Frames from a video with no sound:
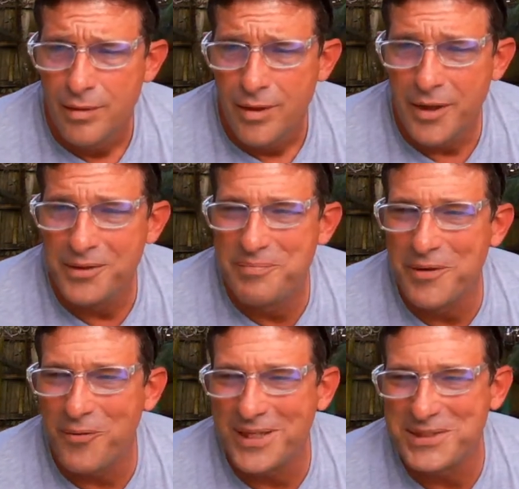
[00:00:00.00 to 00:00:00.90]
oh, you've
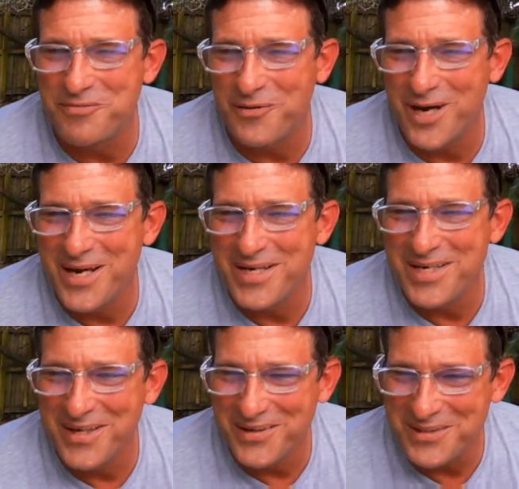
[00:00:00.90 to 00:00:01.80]
been watching for eight
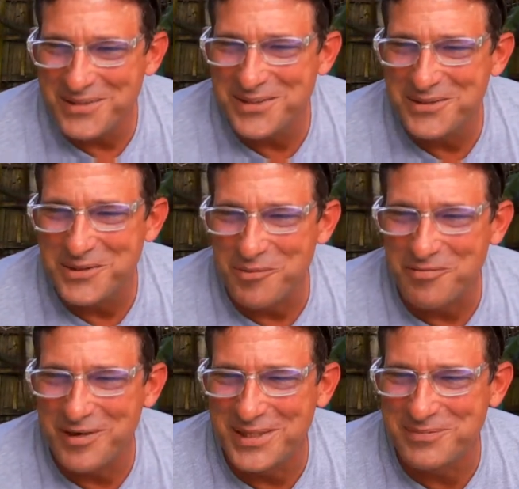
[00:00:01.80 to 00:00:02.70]
years, YouTuber
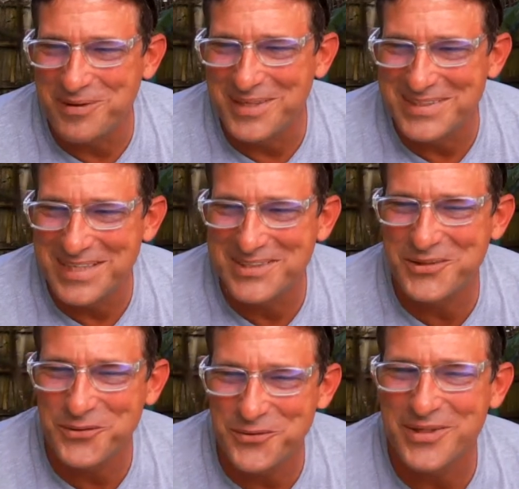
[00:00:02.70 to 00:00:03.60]
fans plants. That's
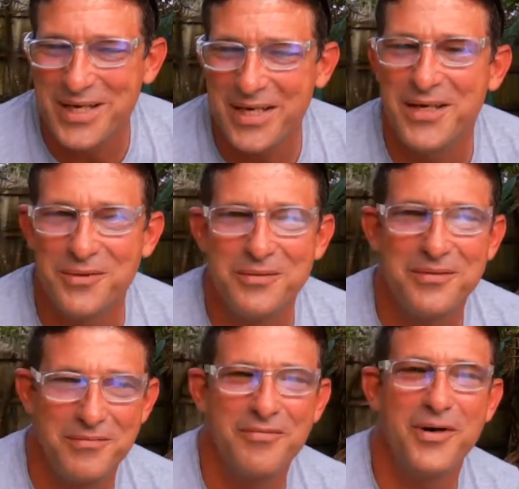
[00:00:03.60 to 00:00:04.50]
cool. Thank you
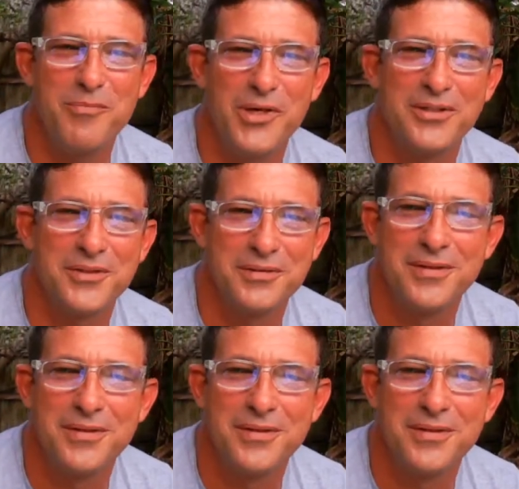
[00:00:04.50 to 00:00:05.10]
very much.